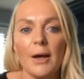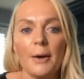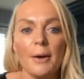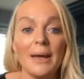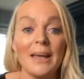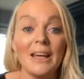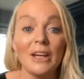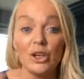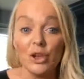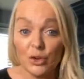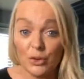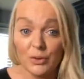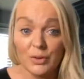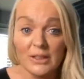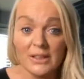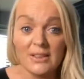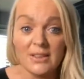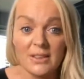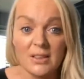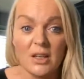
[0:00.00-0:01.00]

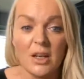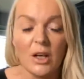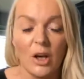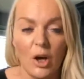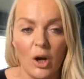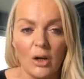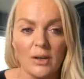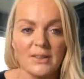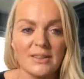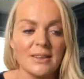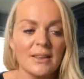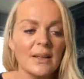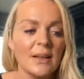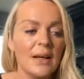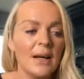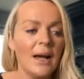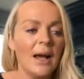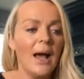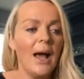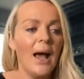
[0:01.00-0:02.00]
increased a lot.
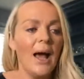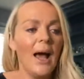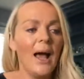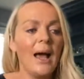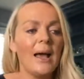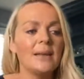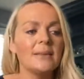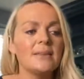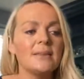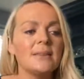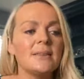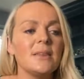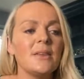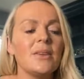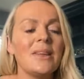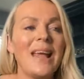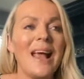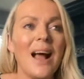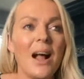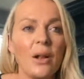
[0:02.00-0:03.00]
And
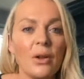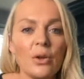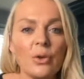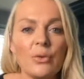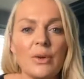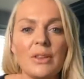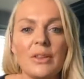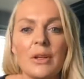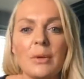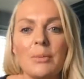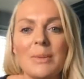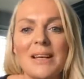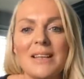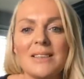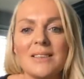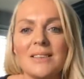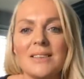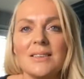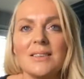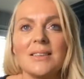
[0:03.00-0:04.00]
the algorithm
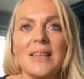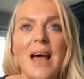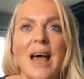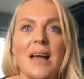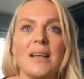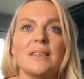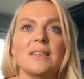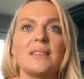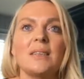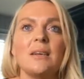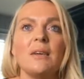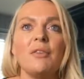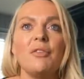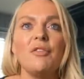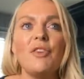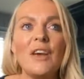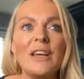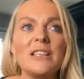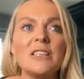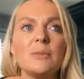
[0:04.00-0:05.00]
is that
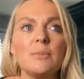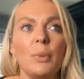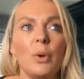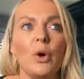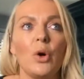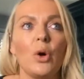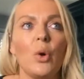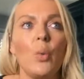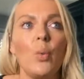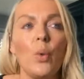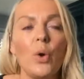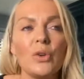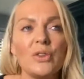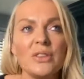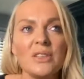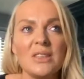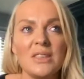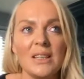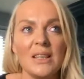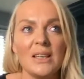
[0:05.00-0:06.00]
Facebook
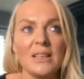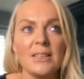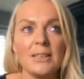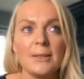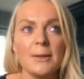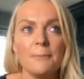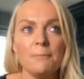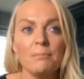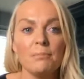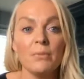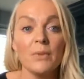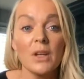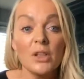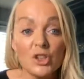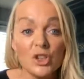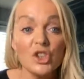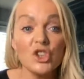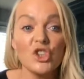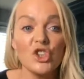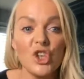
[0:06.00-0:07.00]
wanted
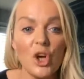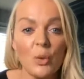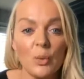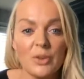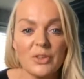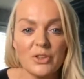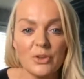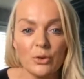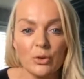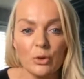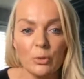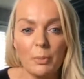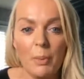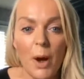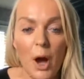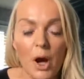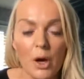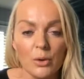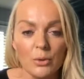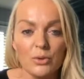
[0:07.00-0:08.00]
to show us all
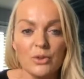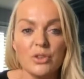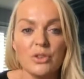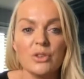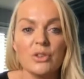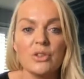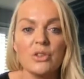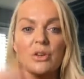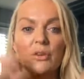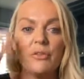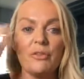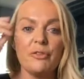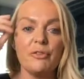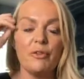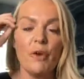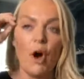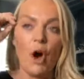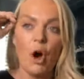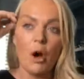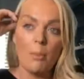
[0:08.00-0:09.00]
posts
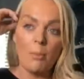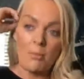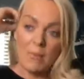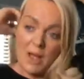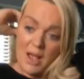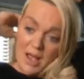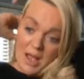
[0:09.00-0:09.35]
from